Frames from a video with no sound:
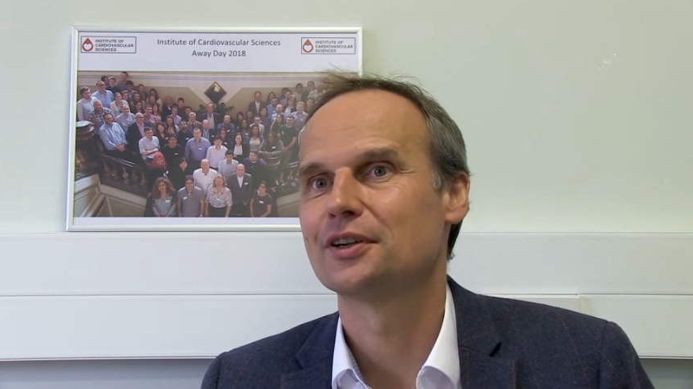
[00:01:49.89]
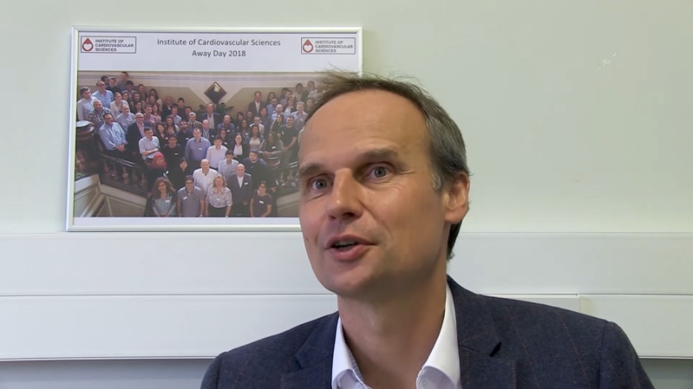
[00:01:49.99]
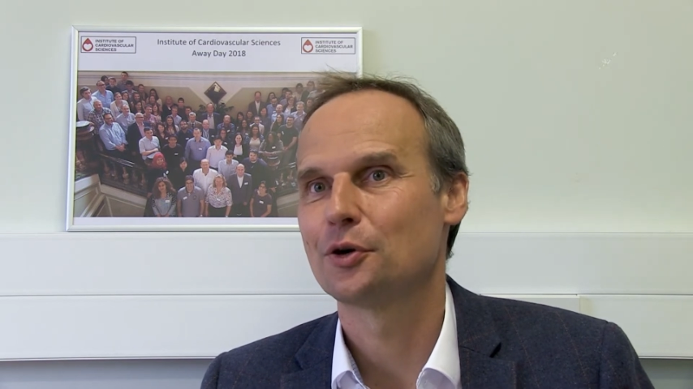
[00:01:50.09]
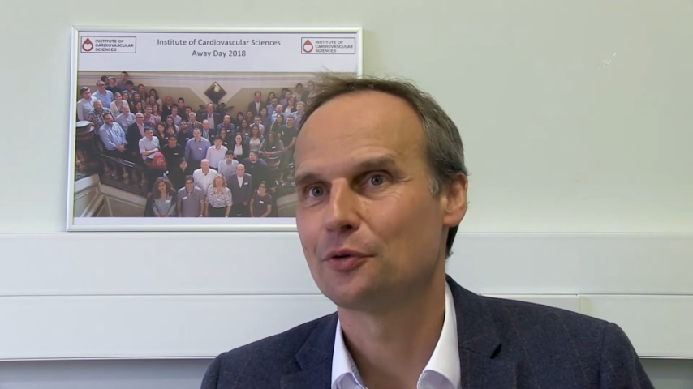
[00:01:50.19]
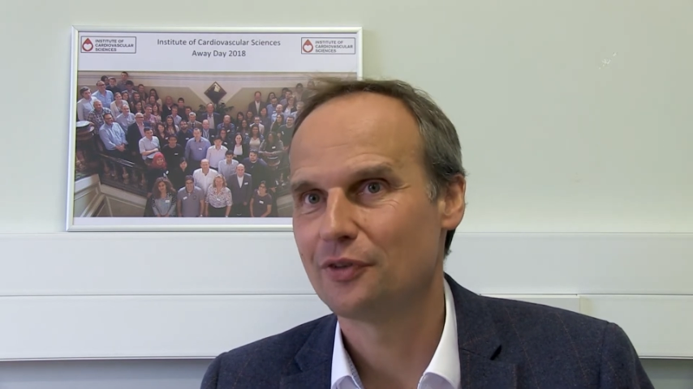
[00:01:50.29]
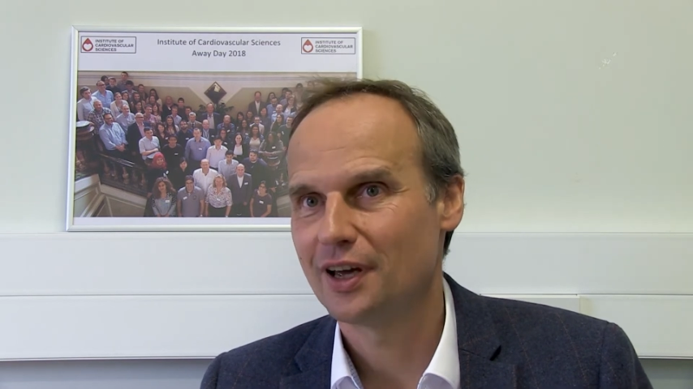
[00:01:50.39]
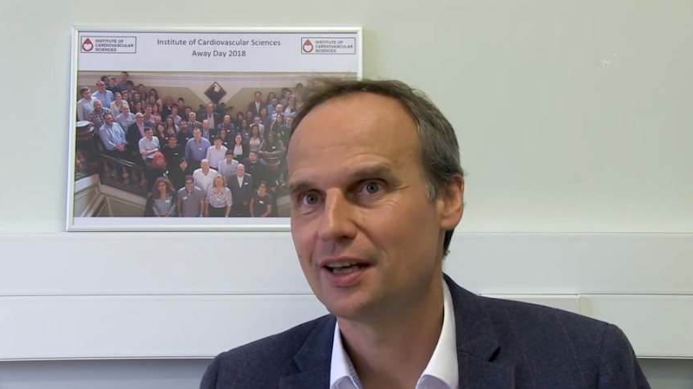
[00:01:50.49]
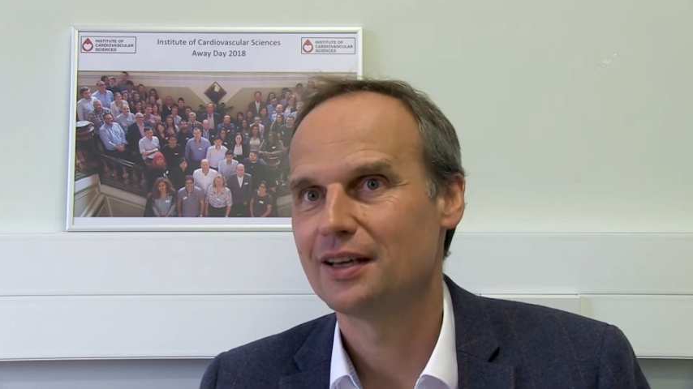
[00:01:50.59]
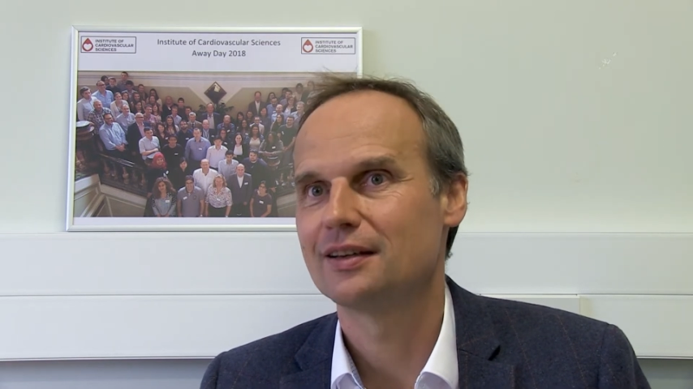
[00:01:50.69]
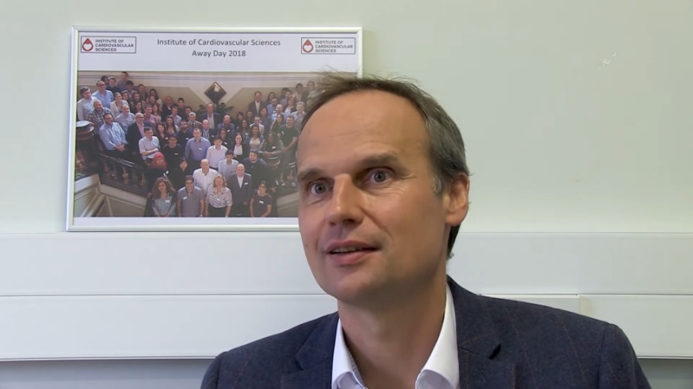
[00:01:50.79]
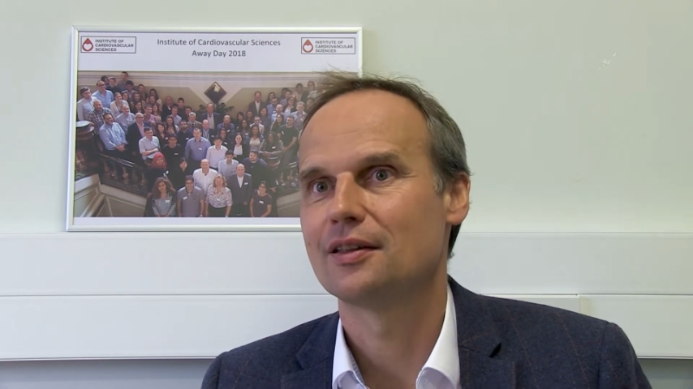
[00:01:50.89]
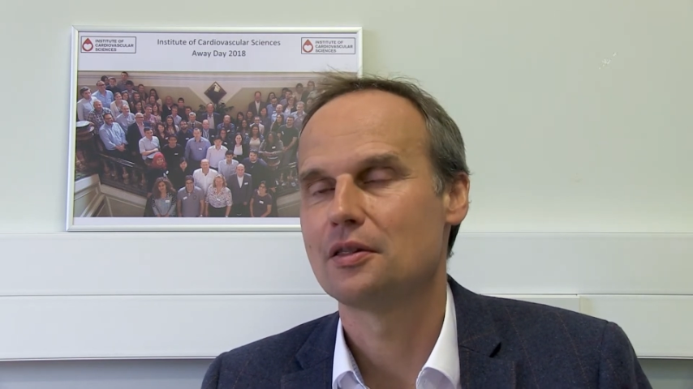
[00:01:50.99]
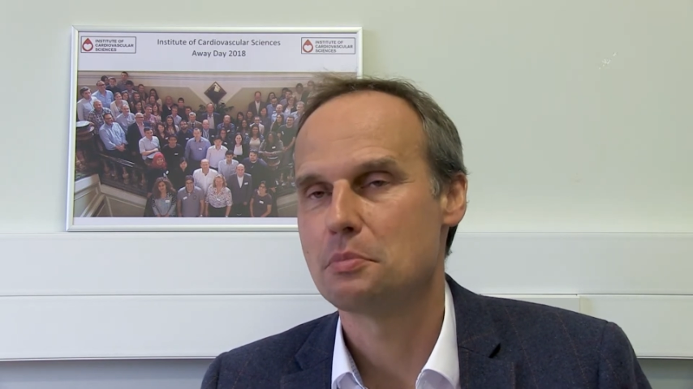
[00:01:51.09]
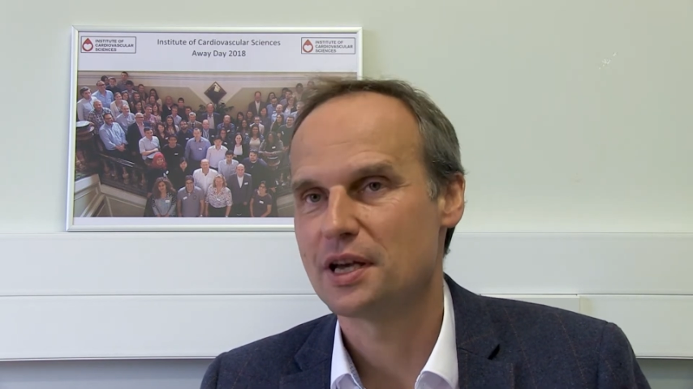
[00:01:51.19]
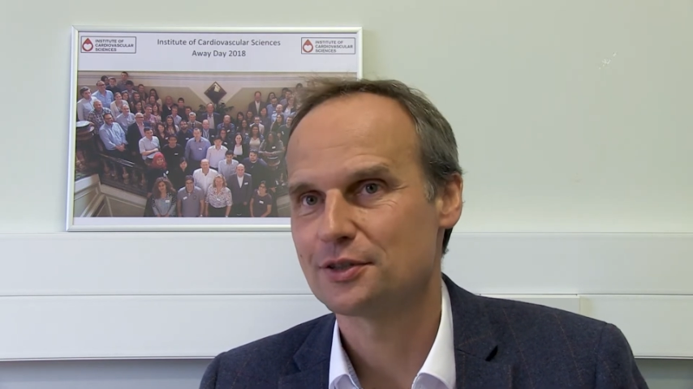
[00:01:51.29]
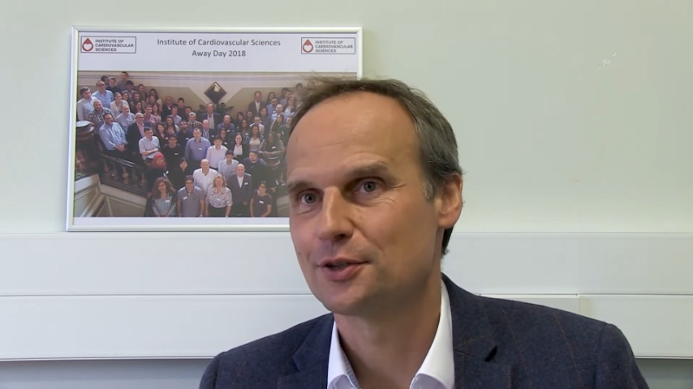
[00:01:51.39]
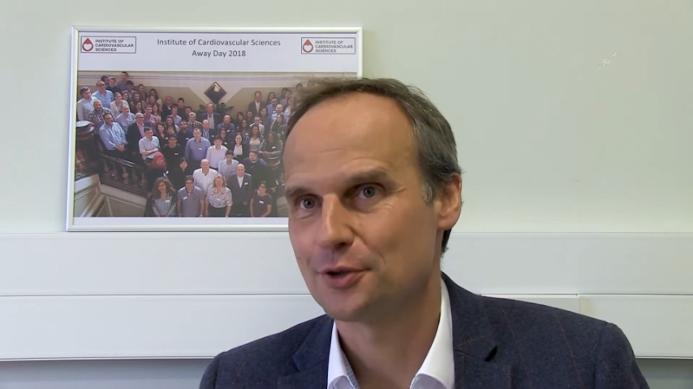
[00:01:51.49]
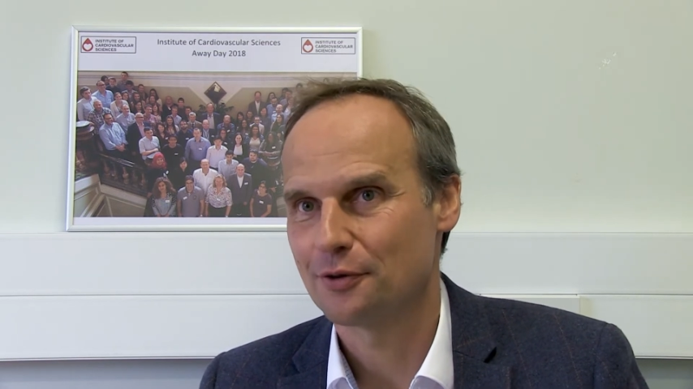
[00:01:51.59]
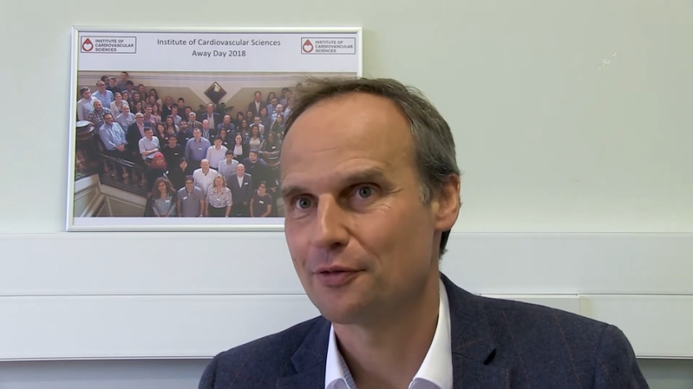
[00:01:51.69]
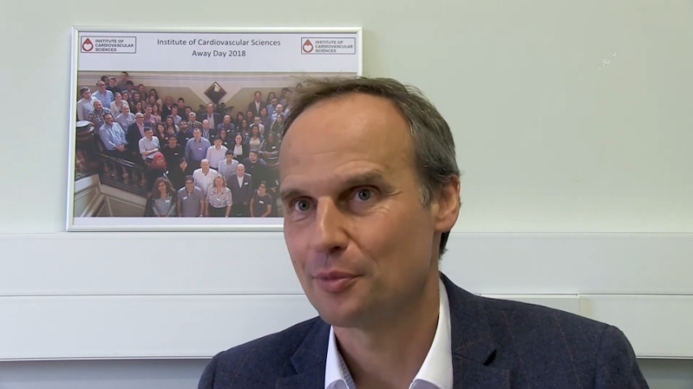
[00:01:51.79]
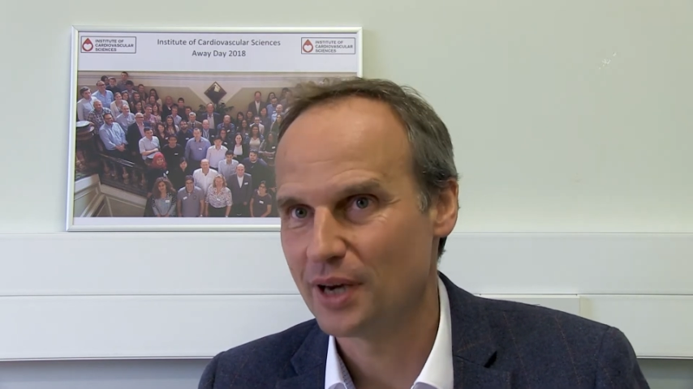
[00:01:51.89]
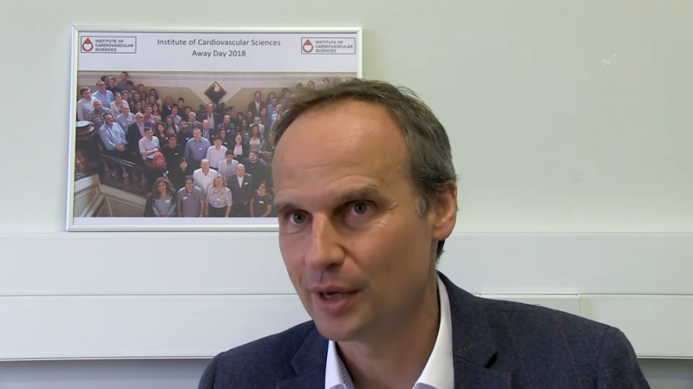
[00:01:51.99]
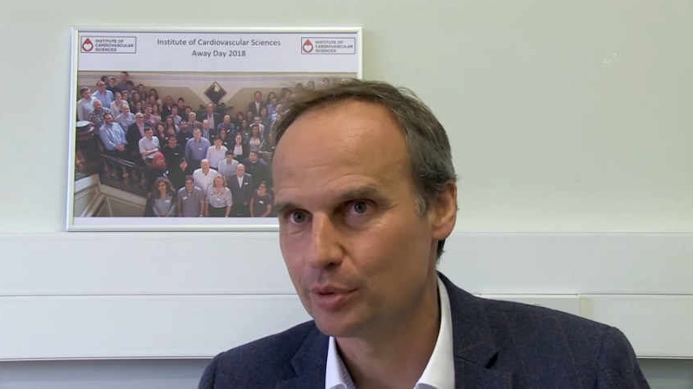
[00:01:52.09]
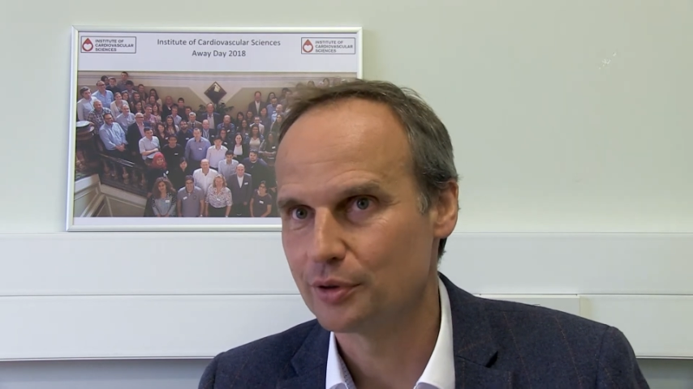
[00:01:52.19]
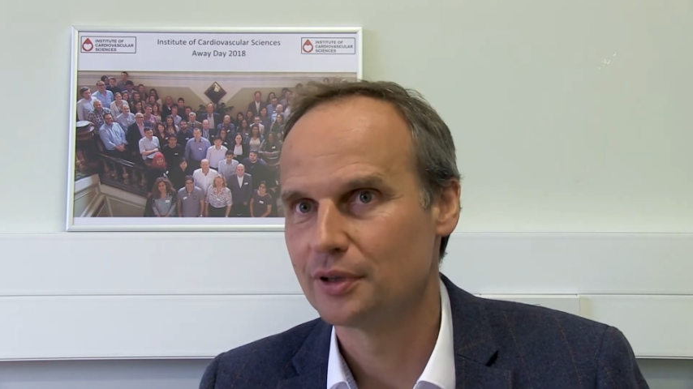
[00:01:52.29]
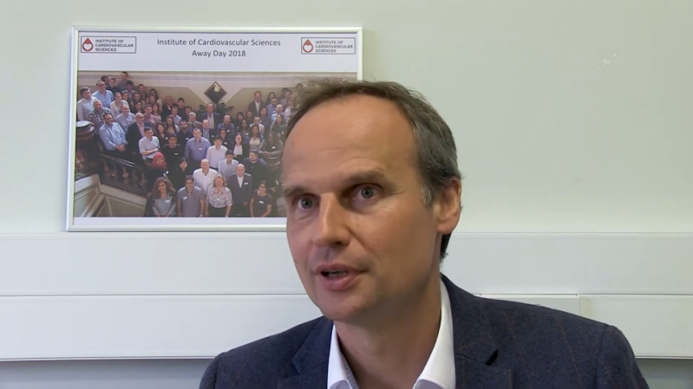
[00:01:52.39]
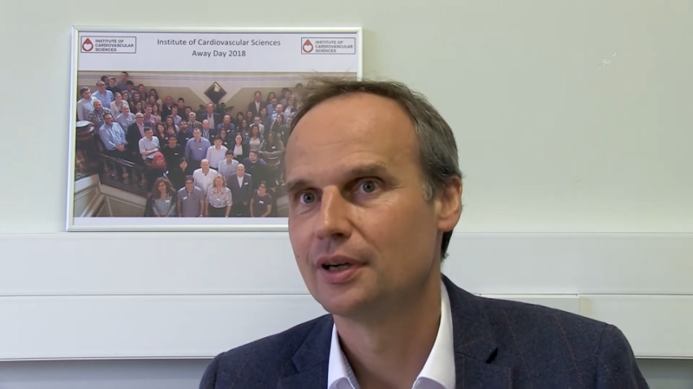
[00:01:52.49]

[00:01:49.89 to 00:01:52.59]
convey the message of the paper